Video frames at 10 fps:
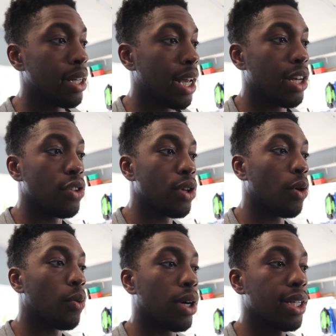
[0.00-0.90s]
and you
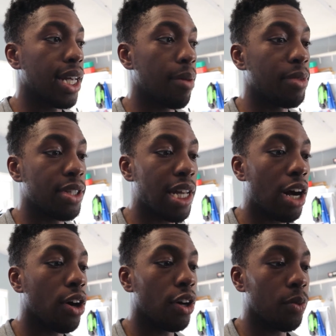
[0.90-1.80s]
don't want to damage that
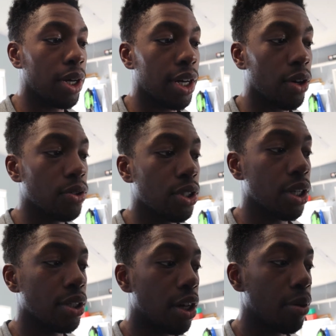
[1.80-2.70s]
hardware that goes to
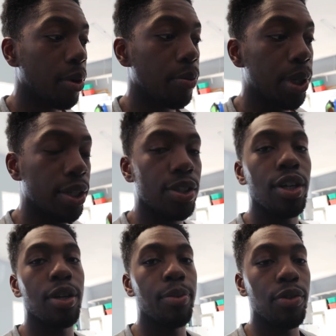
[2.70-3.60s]
the turbo, because you're
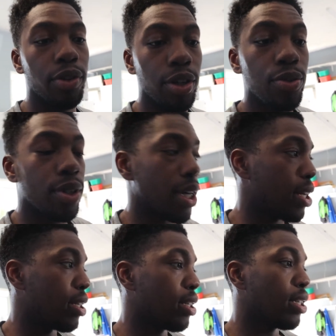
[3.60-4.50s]
going to be reusing it.
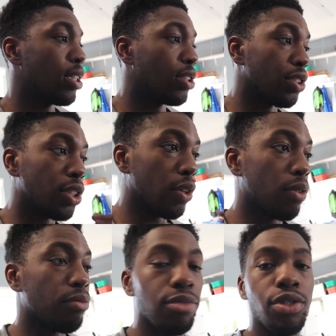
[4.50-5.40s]

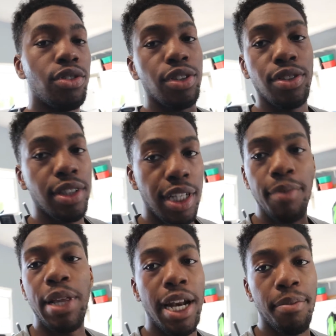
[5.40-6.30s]
So just
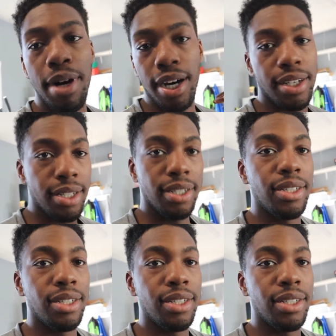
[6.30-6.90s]
keep that in mind.